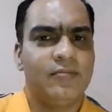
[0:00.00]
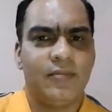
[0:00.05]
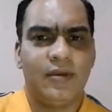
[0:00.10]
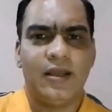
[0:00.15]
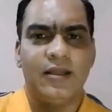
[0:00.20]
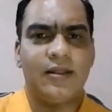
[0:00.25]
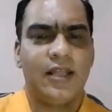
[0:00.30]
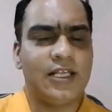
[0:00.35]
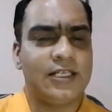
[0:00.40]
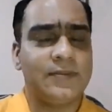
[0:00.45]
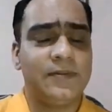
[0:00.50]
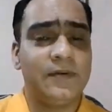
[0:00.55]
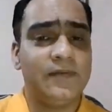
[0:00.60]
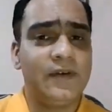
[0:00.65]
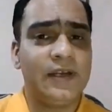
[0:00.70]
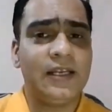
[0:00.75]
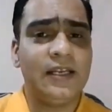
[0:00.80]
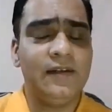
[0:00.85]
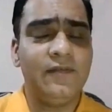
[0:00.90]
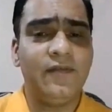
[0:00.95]
That's
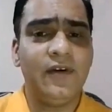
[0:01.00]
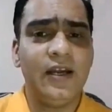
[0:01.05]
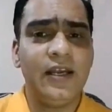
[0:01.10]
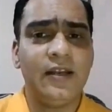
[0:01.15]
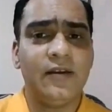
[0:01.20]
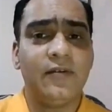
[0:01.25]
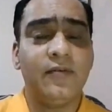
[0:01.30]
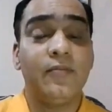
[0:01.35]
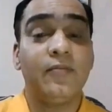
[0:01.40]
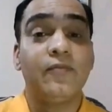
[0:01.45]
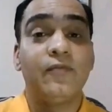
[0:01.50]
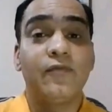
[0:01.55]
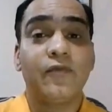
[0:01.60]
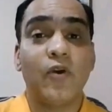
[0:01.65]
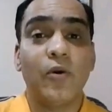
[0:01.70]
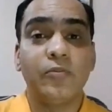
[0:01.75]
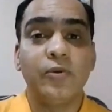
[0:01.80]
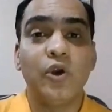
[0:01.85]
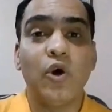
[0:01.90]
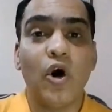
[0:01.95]
perfectly fine
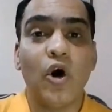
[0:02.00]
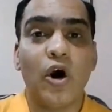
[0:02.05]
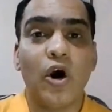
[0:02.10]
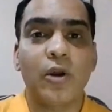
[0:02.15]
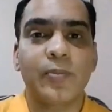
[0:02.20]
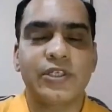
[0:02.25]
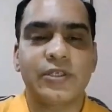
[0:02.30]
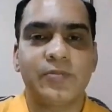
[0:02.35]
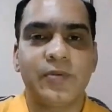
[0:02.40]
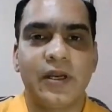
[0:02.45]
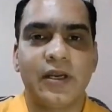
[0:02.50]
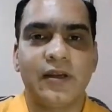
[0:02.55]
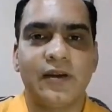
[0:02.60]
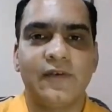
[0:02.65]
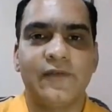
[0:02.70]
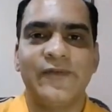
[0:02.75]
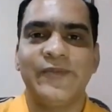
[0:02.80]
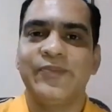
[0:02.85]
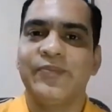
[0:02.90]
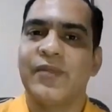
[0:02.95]
from your
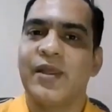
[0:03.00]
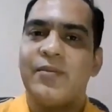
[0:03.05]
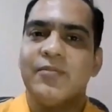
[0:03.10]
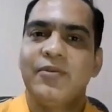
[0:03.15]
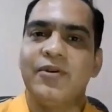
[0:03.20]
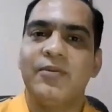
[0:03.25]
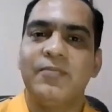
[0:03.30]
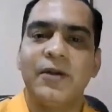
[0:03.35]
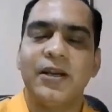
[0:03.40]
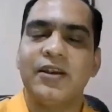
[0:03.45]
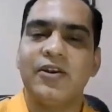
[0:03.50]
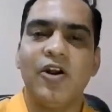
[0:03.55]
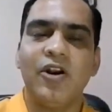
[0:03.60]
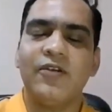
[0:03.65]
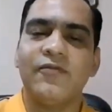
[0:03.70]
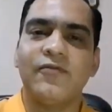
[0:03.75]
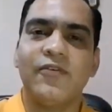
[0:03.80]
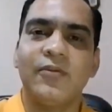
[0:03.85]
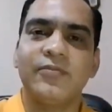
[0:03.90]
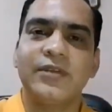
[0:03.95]
perspective, but
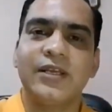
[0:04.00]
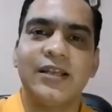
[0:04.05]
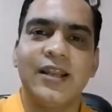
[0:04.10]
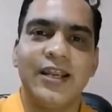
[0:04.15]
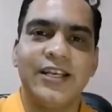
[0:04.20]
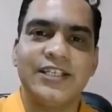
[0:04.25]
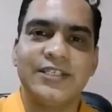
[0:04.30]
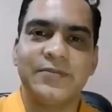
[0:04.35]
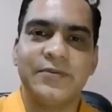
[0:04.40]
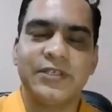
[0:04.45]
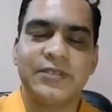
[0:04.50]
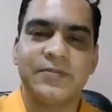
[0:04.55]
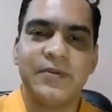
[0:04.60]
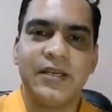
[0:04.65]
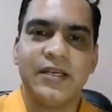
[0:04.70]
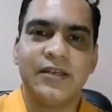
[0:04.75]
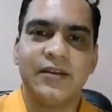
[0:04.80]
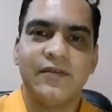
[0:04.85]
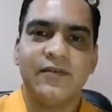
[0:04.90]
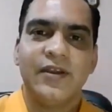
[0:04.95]
not from the client's
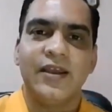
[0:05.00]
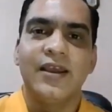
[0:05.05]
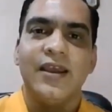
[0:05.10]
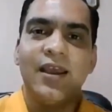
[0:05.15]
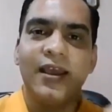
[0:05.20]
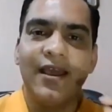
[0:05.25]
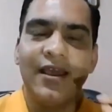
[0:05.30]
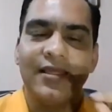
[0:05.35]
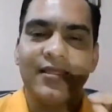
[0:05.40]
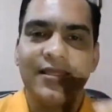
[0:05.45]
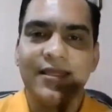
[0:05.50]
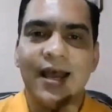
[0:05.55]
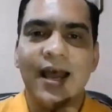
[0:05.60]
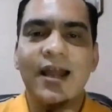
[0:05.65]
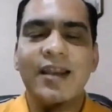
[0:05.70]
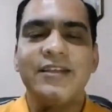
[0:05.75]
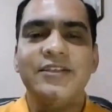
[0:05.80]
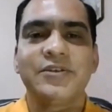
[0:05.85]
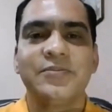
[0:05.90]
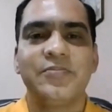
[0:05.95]
perspective. And
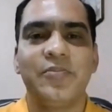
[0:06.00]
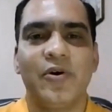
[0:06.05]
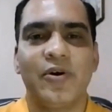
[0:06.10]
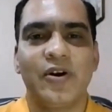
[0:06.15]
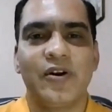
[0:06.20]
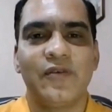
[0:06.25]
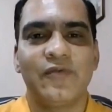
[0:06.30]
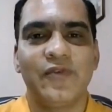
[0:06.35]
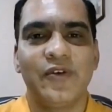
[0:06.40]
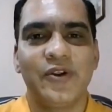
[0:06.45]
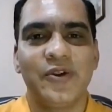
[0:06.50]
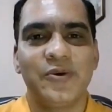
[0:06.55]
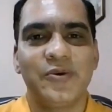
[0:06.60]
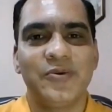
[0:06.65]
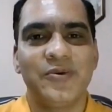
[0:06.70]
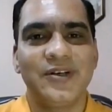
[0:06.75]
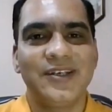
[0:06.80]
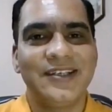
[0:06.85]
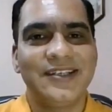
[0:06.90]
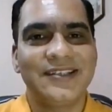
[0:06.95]
that is important for you
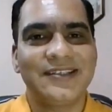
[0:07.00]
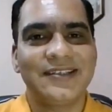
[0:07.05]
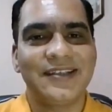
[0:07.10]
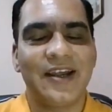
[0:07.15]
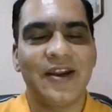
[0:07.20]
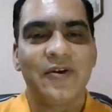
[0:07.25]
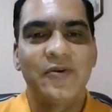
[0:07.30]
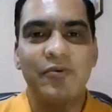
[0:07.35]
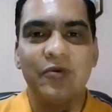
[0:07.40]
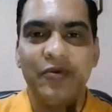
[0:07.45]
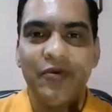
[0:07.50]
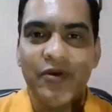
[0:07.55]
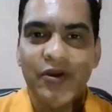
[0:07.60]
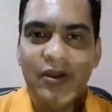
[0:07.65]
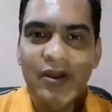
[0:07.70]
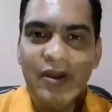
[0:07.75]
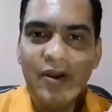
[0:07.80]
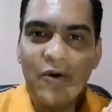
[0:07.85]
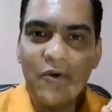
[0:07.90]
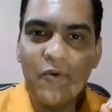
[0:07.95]
to understand.
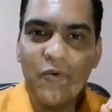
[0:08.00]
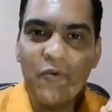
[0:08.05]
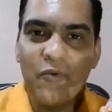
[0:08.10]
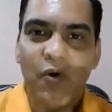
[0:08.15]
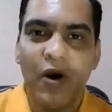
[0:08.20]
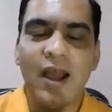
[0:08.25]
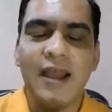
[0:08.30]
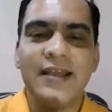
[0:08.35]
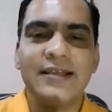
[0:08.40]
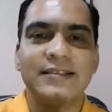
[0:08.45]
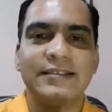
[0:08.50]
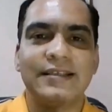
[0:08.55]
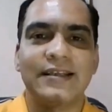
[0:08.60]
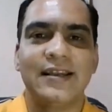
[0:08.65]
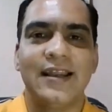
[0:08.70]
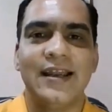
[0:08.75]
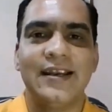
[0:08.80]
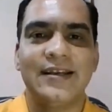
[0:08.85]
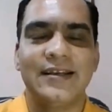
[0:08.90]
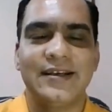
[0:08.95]
Why is the
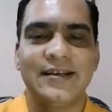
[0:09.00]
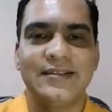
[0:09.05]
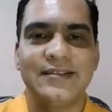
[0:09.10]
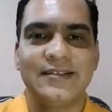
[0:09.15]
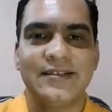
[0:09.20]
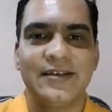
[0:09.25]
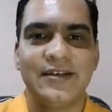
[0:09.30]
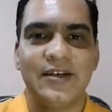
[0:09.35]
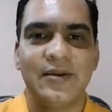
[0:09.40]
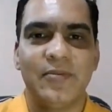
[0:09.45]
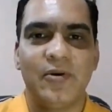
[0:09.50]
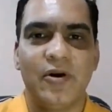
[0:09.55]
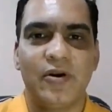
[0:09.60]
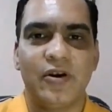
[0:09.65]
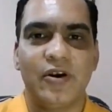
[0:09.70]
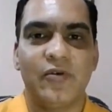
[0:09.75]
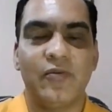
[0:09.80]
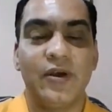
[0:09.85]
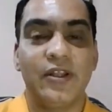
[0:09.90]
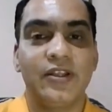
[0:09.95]
client concerned about
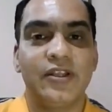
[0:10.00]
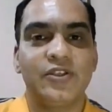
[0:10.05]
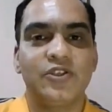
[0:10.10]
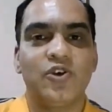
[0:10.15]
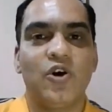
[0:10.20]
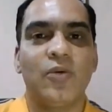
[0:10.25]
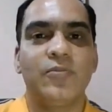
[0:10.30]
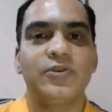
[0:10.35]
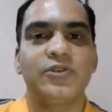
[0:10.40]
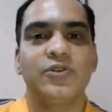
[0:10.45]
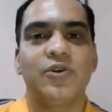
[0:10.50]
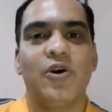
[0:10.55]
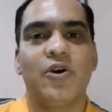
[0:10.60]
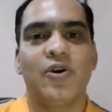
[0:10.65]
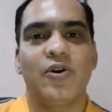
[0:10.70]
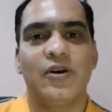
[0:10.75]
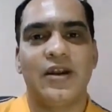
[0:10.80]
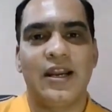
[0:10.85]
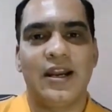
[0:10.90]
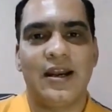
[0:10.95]
it when the job is not
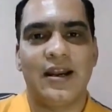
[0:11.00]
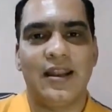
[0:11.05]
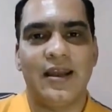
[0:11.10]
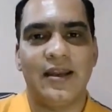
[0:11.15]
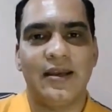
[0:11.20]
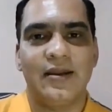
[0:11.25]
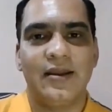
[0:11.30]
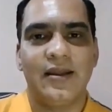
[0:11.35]
on deadline?